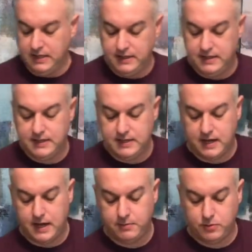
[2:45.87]
Then
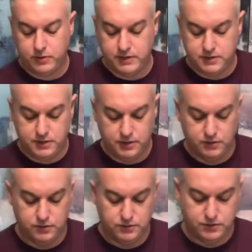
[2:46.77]
I'm going to
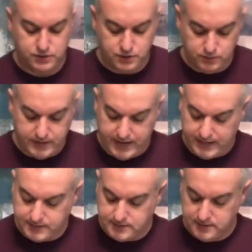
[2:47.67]
use 2
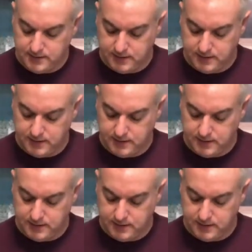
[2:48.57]
eggs.